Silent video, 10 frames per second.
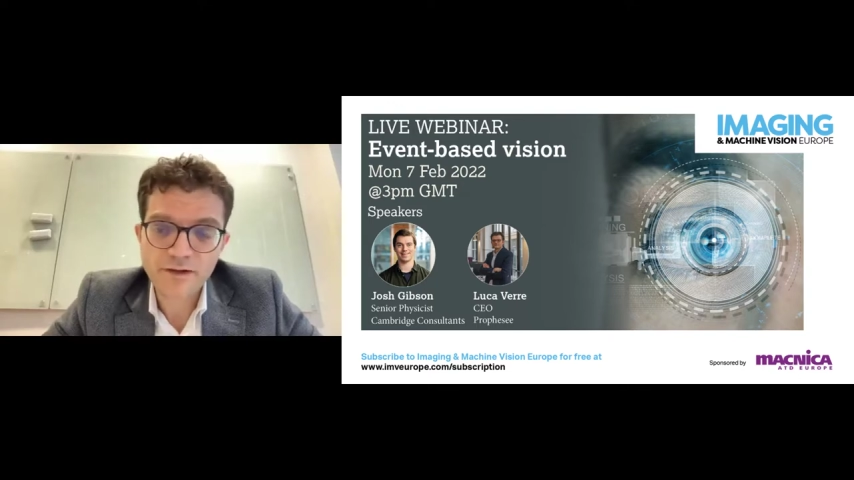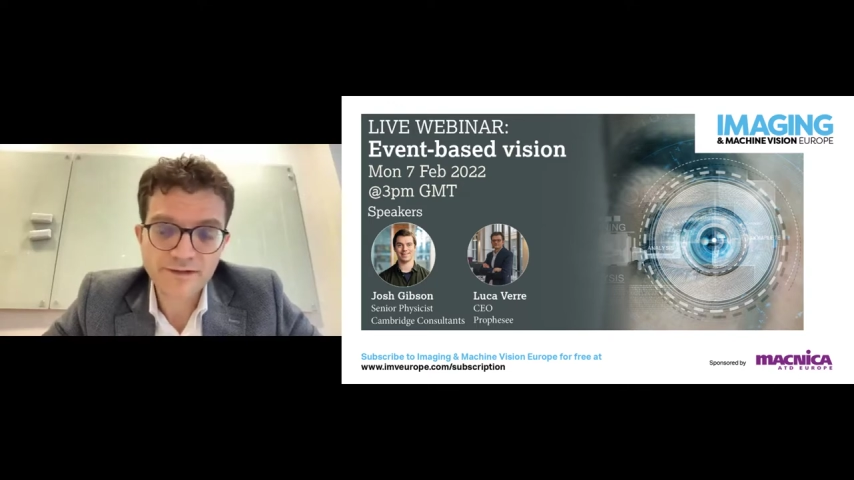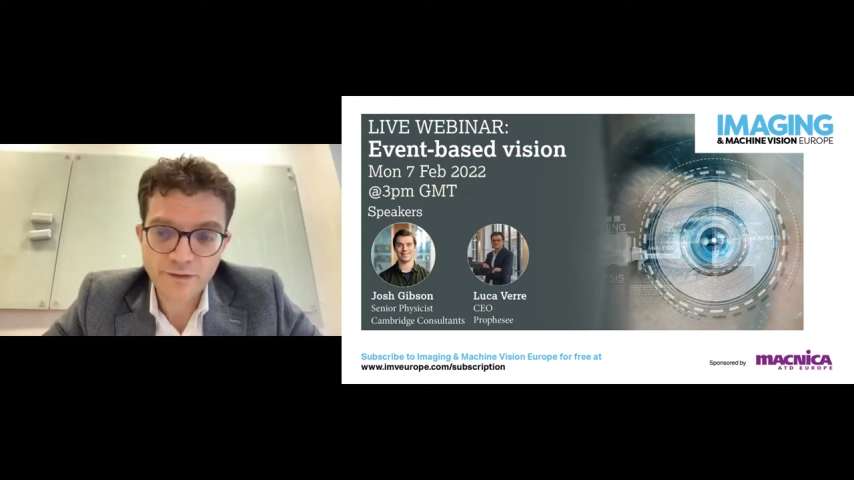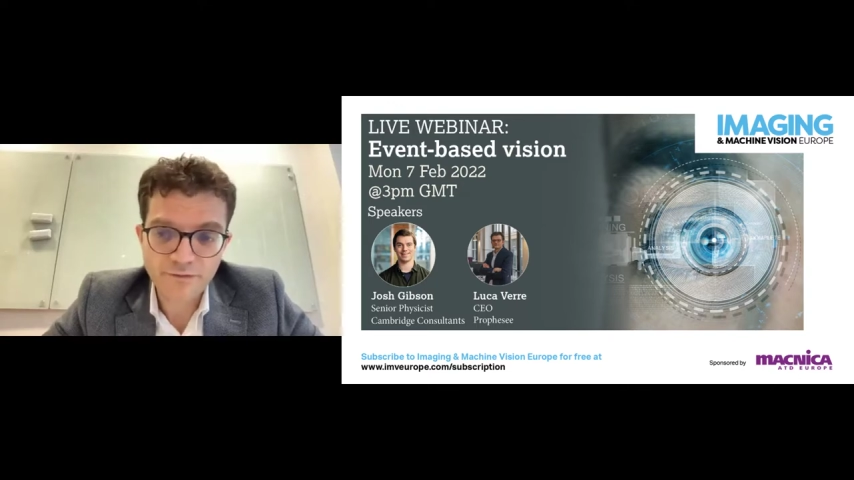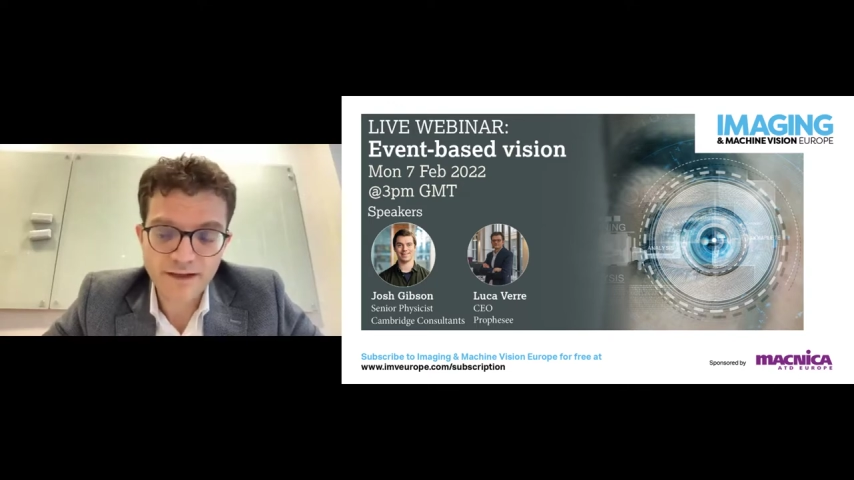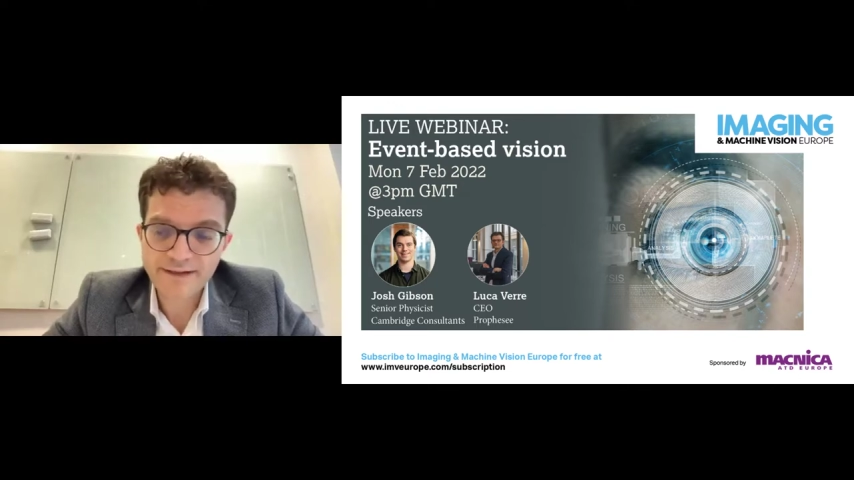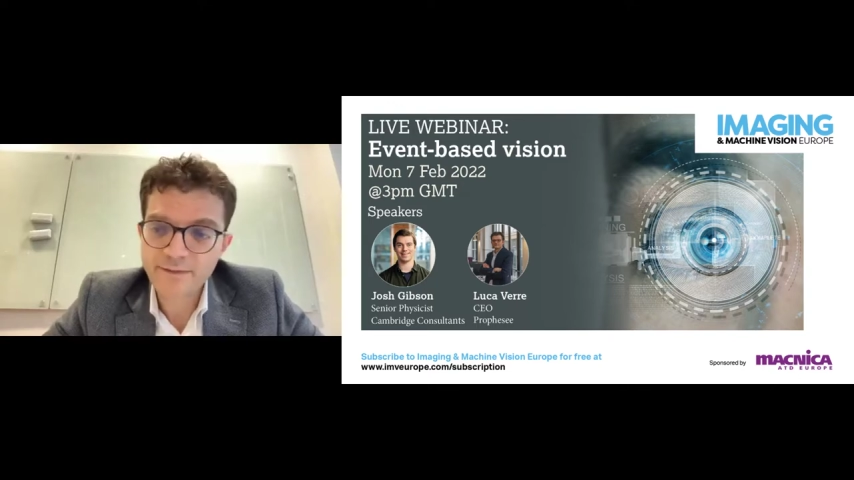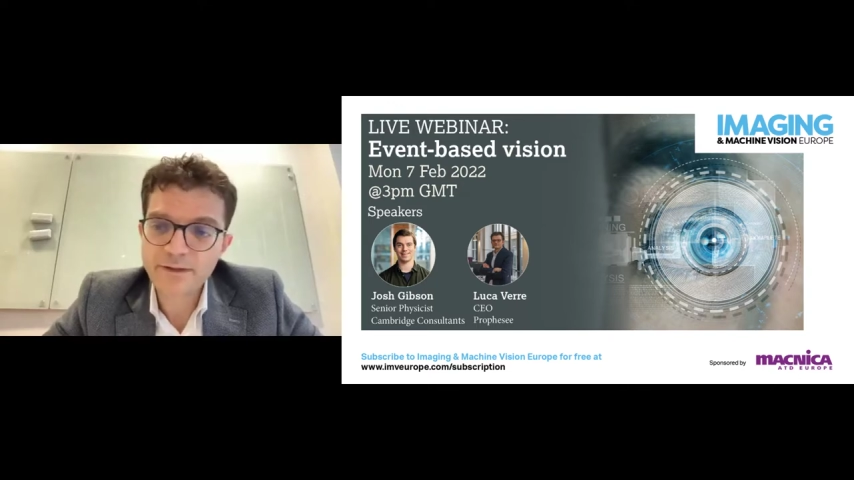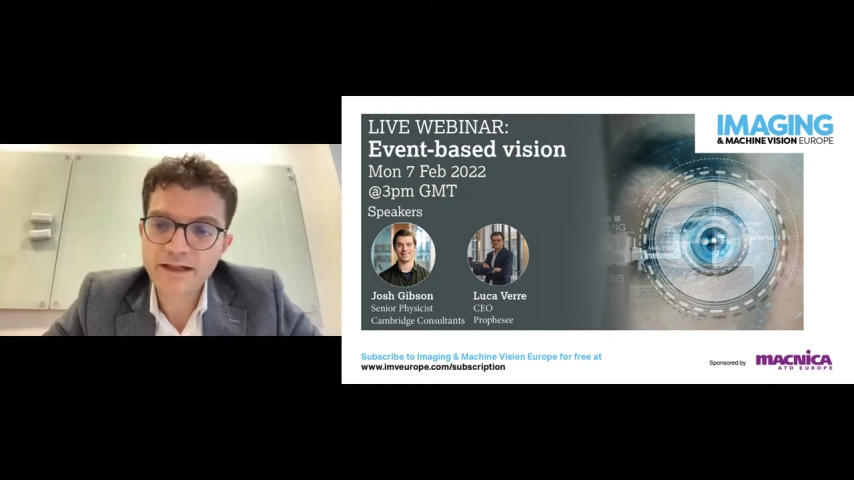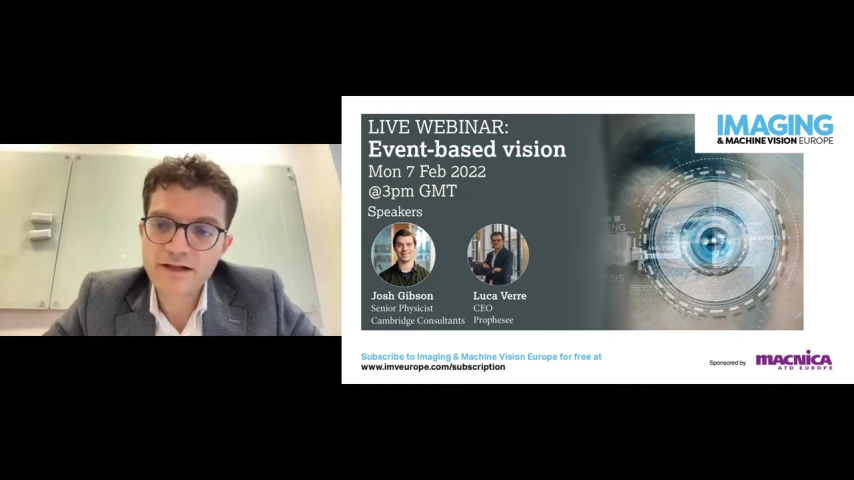for example, in
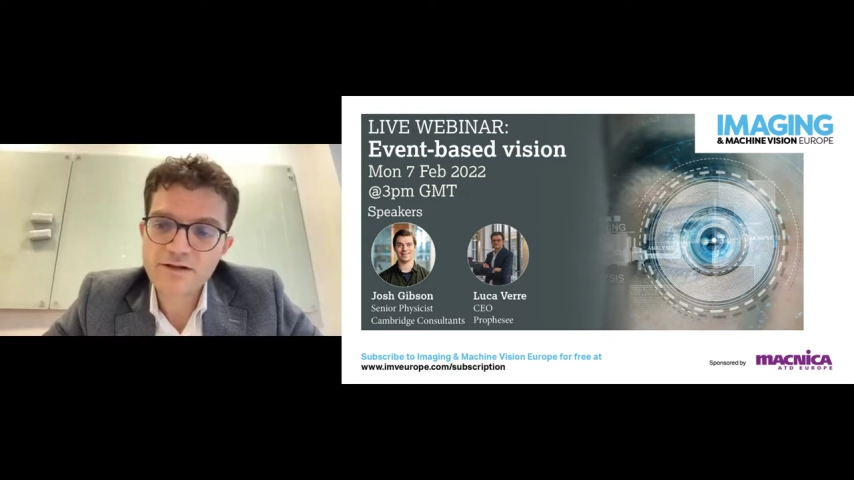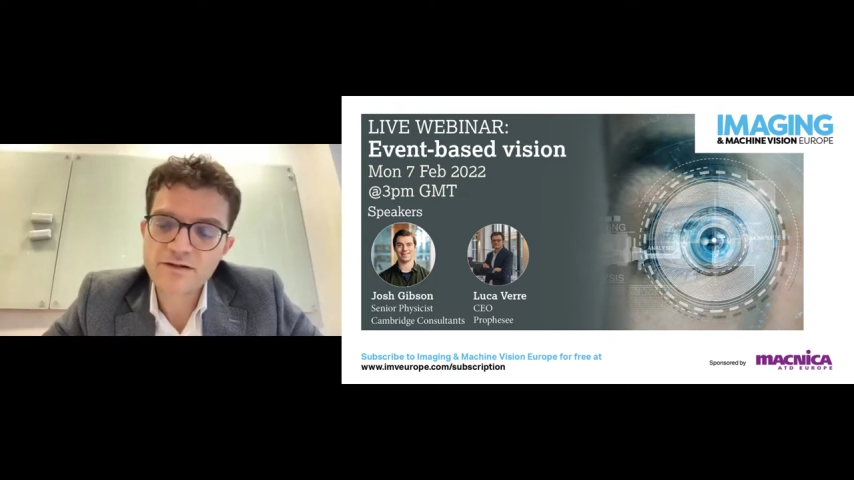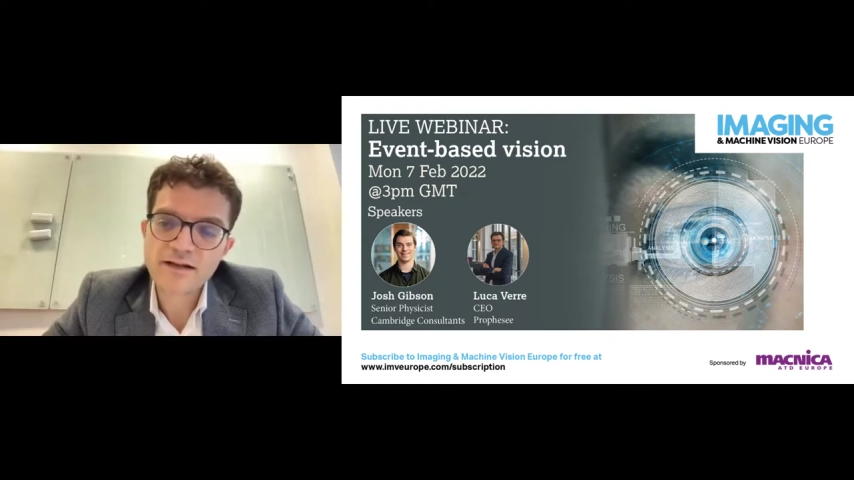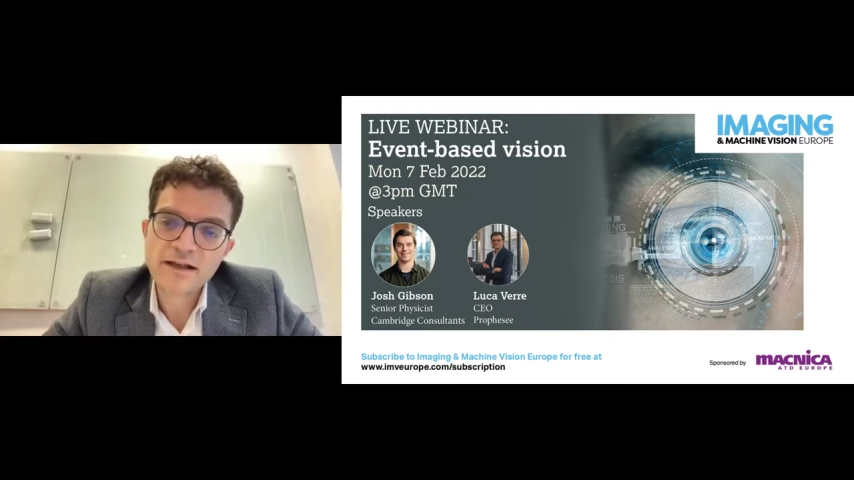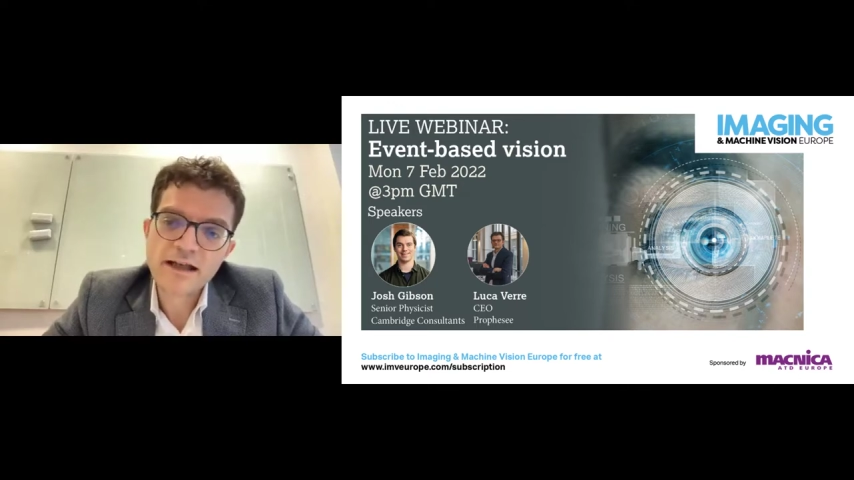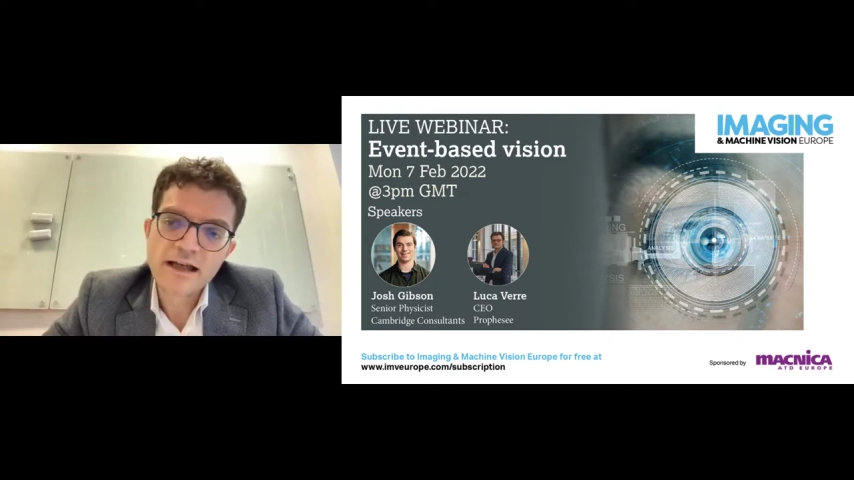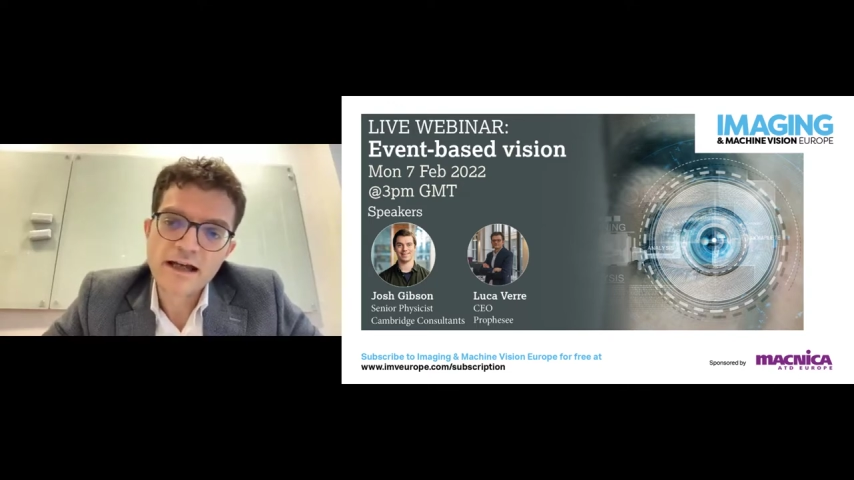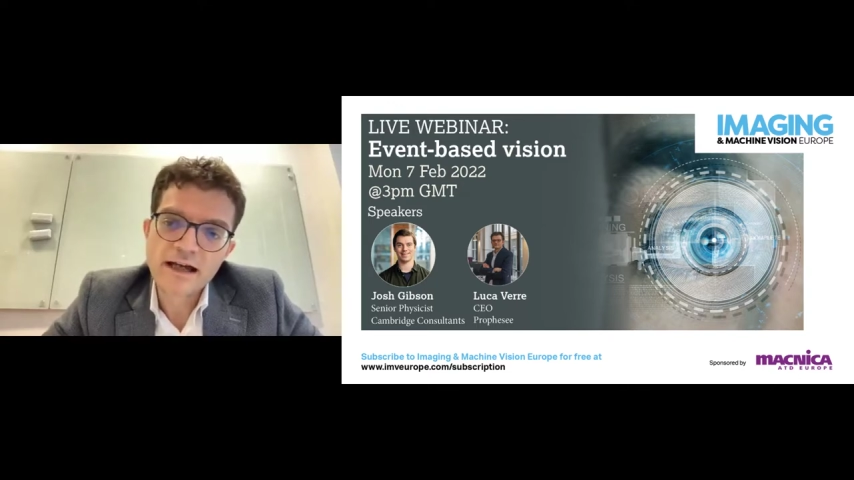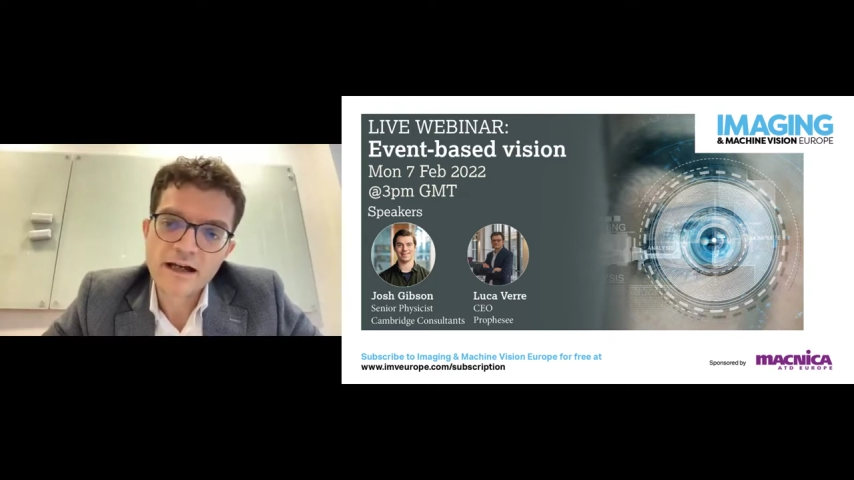surveillance application,